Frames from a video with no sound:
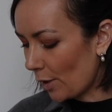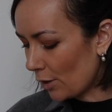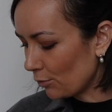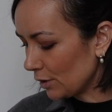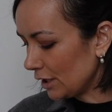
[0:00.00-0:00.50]
I
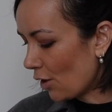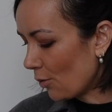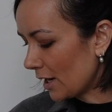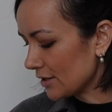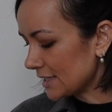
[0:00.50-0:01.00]
don't really know
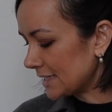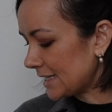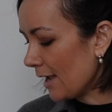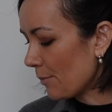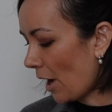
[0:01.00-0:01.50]
what else to
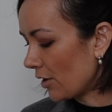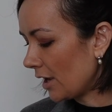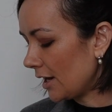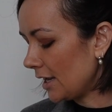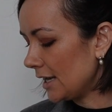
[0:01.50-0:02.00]
say about
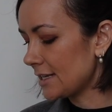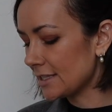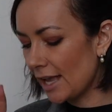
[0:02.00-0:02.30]
it. It does